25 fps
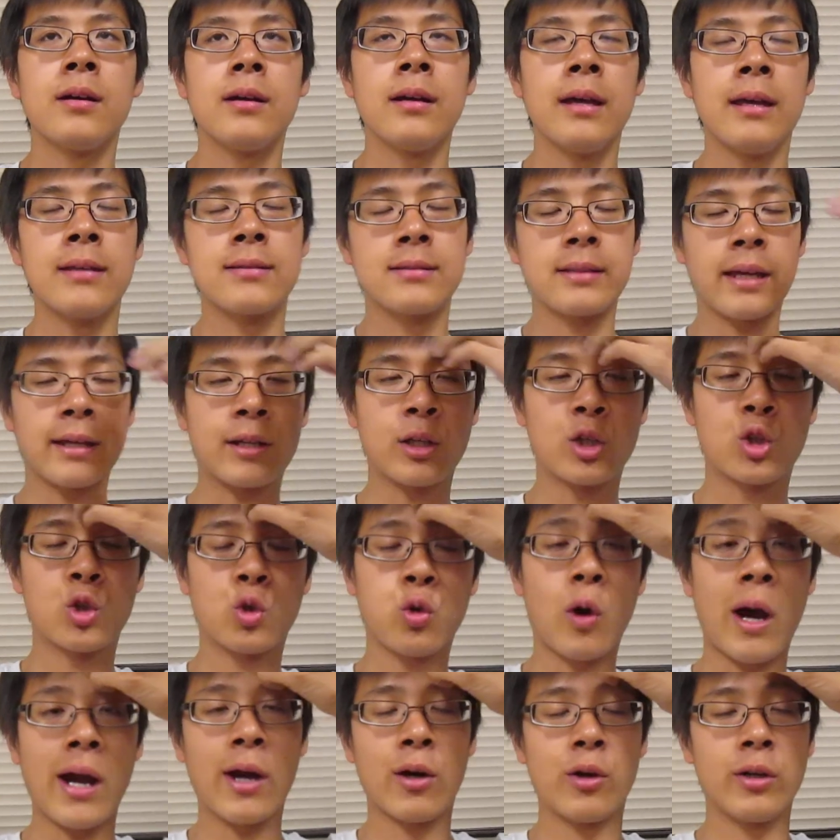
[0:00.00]
it's like a
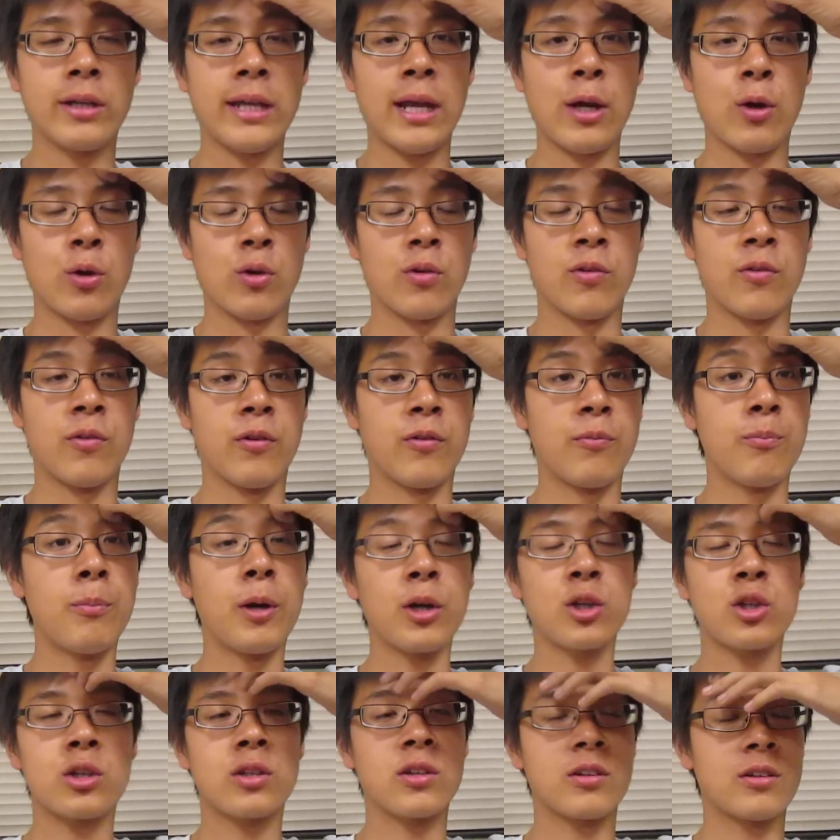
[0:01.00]
trial and error, much